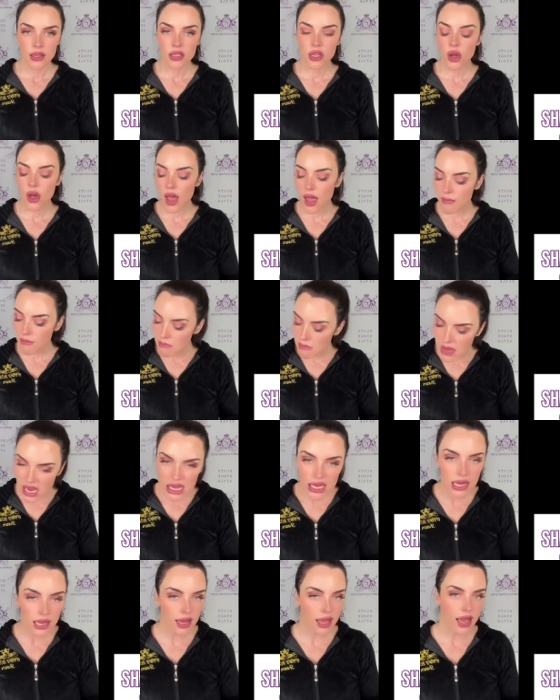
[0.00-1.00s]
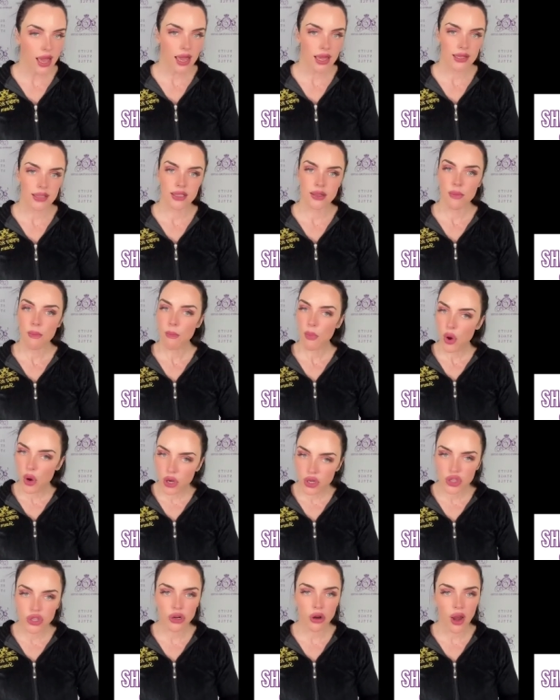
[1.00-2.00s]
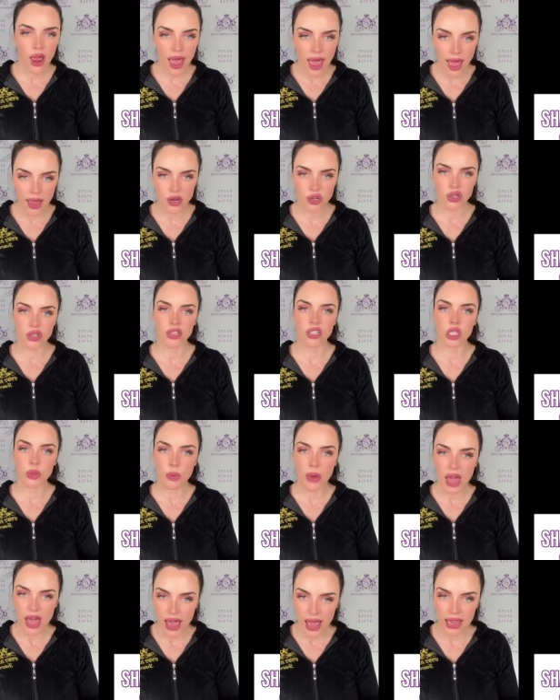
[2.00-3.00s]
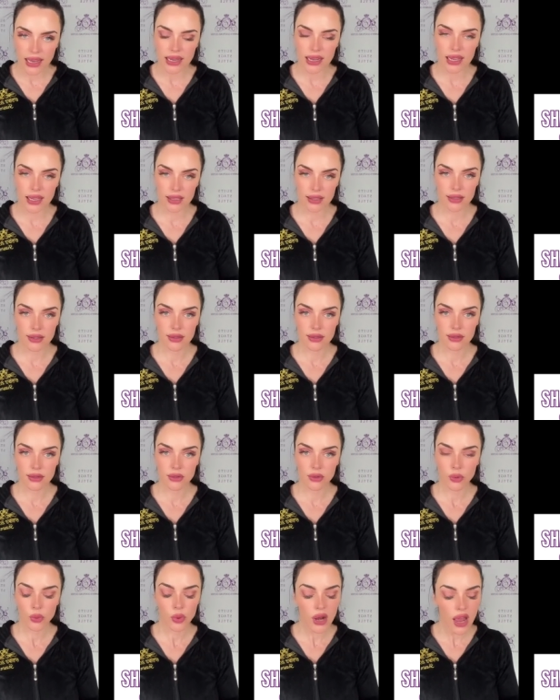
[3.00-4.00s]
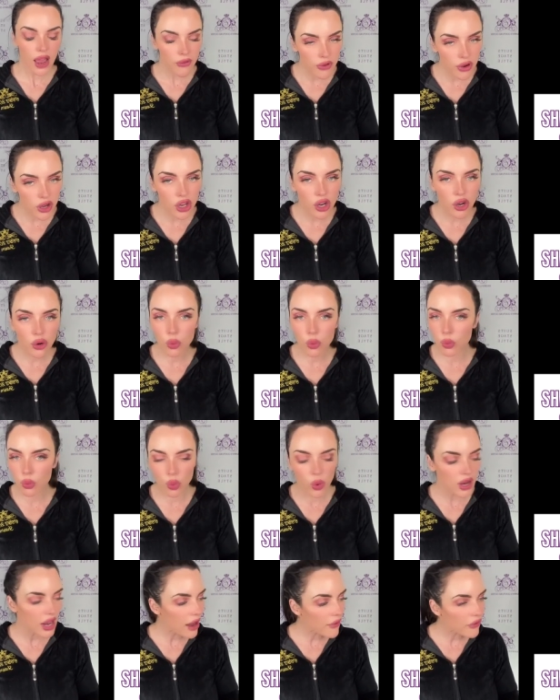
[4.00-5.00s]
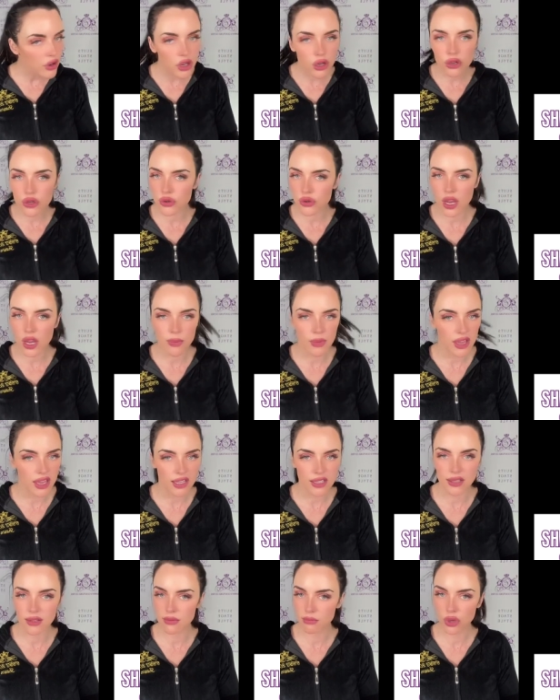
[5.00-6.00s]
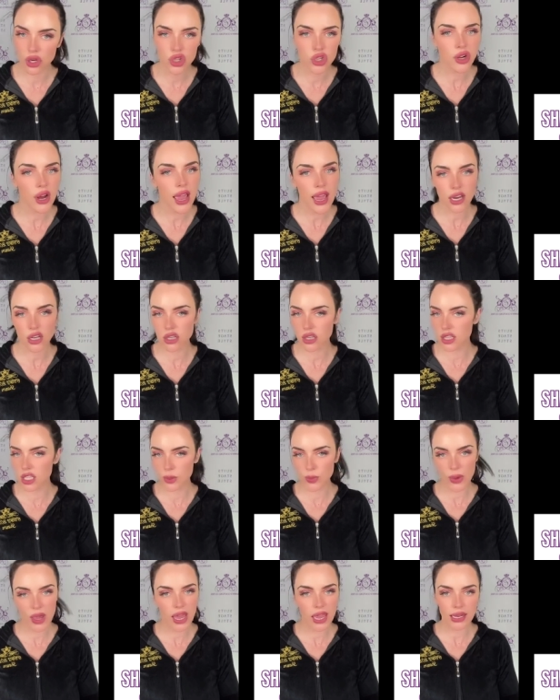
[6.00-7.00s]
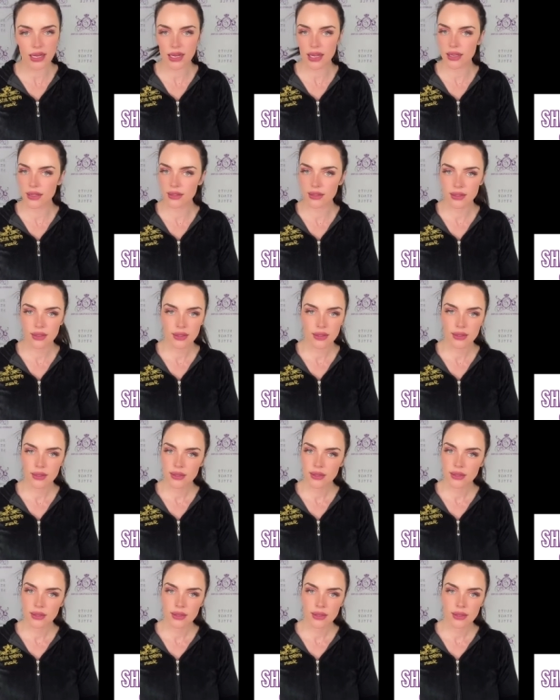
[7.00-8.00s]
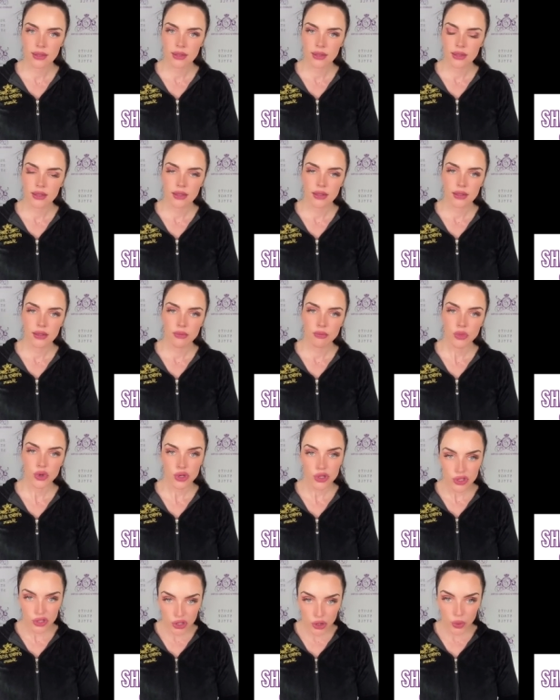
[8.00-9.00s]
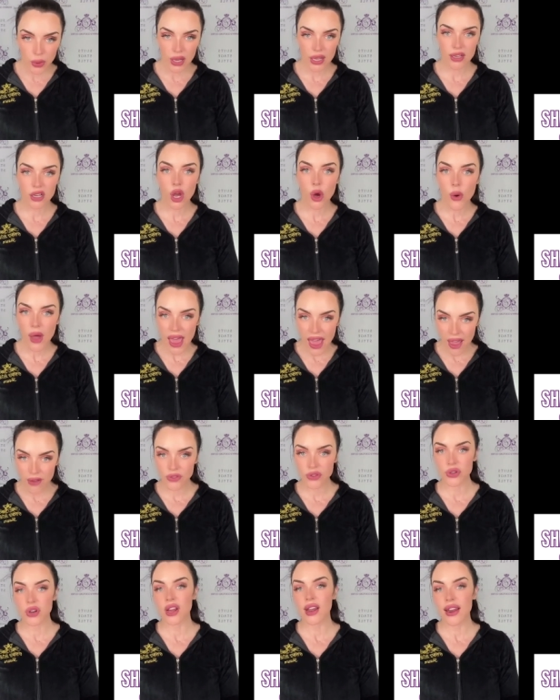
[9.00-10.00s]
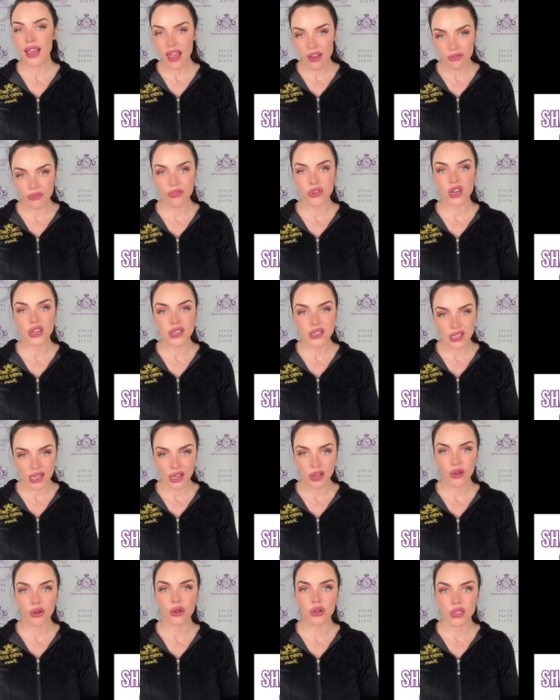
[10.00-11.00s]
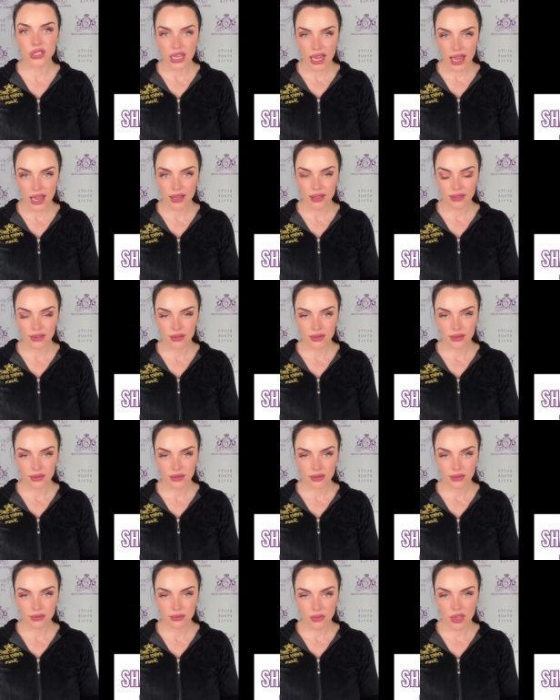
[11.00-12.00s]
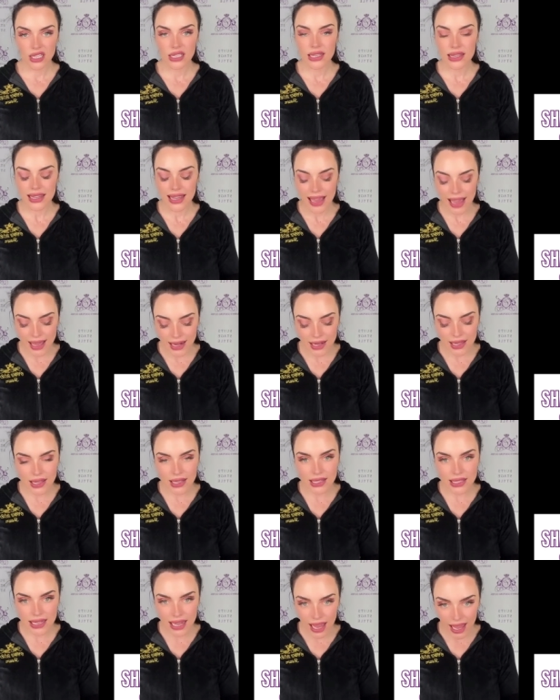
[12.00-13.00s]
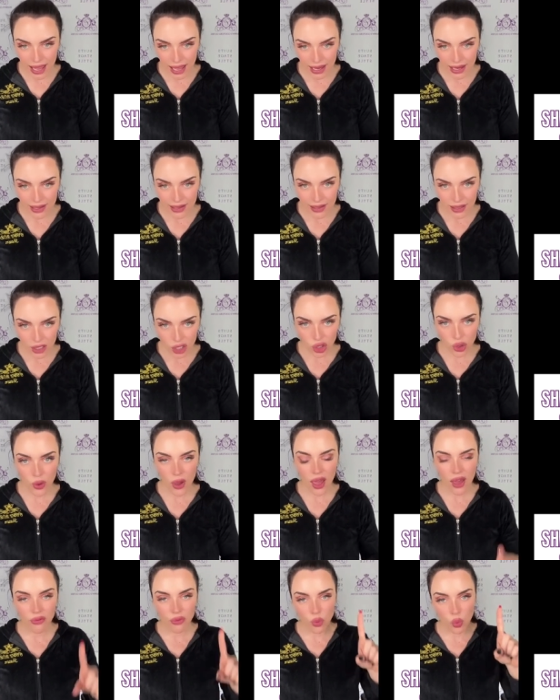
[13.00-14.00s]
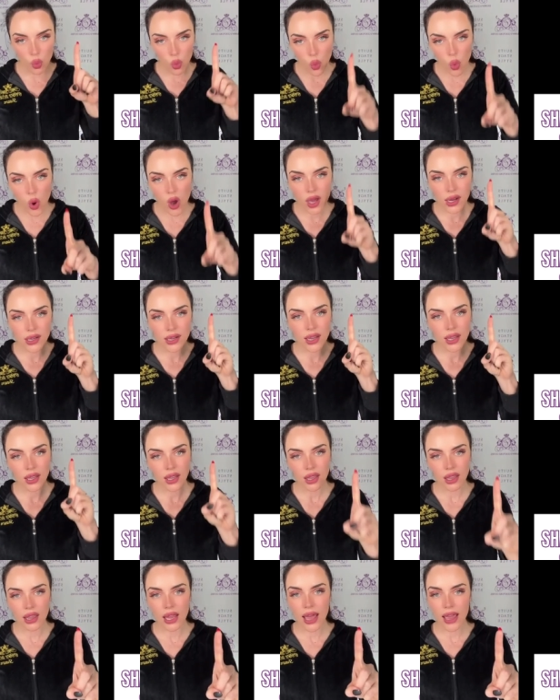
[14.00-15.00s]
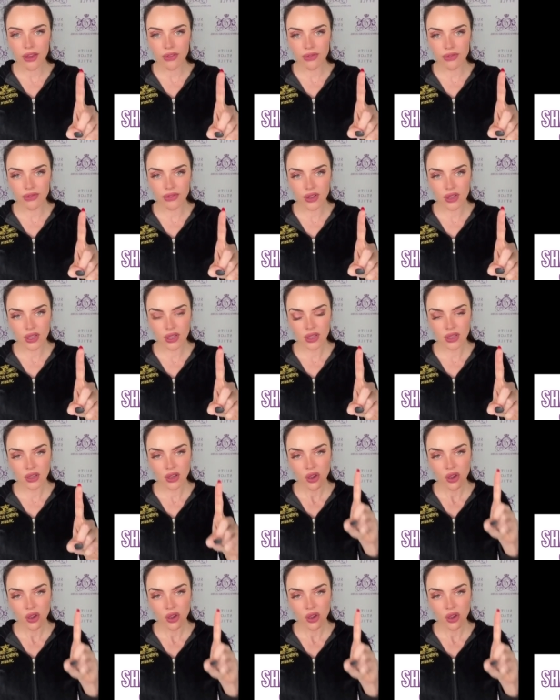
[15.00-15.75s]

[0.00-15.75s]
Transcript: So I mean it, guys. Put your actions behind it. Whatever your, whatever your dream is, put your actions behind it. Pursue it. Go after it every single day. Because at the end of the day, you have one life.